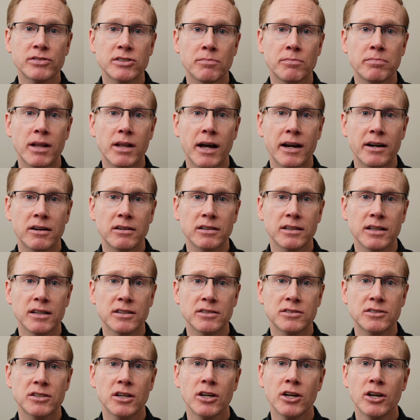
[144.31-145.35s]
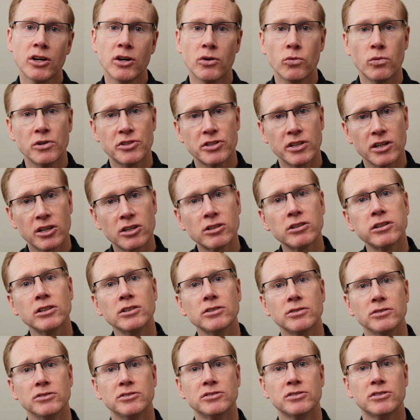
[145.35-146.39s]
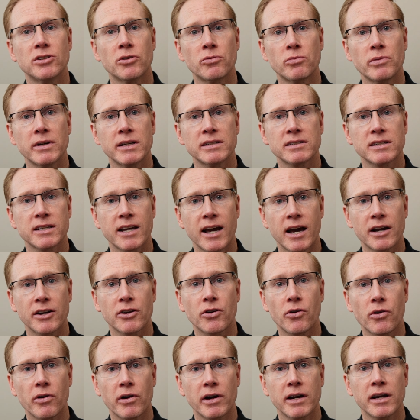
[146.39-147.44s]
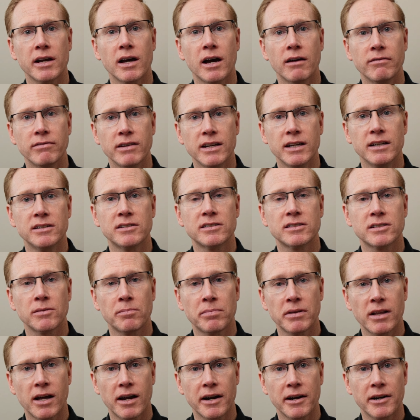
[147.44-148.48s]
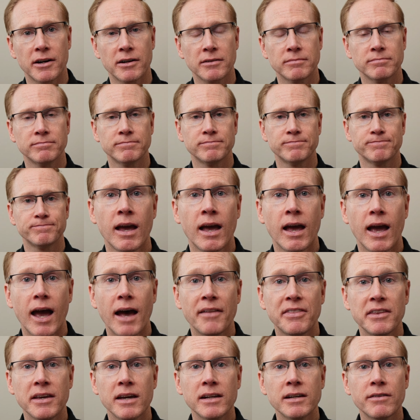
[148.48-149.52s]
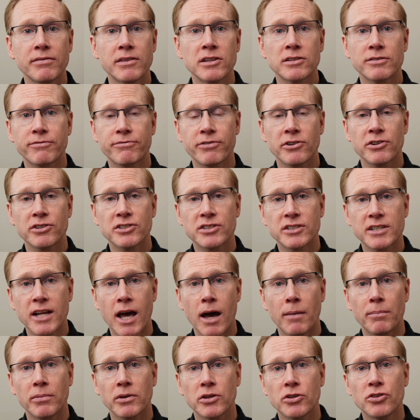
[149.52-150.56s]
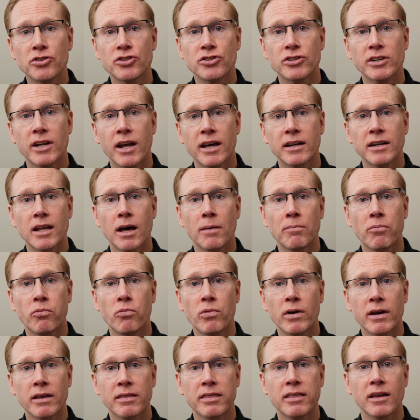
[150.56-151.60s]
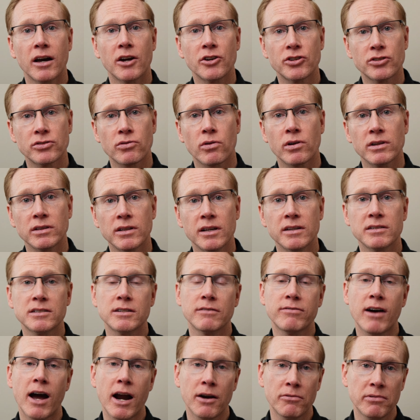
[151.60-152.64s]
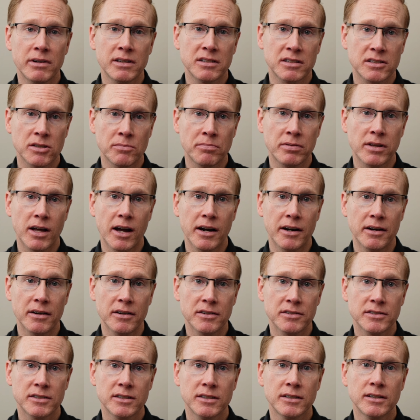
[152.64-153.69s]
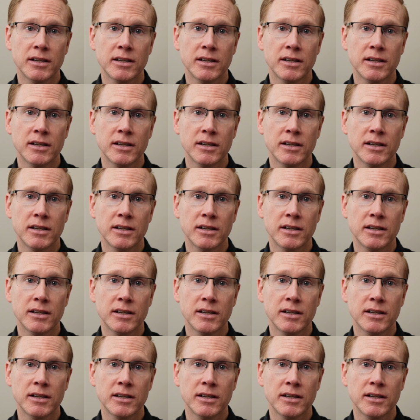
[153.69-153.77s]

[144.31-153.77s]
supplier list, which includes the risk category of each supplier. At the end of this first step, you should end up with a short list of high-risk suppliers.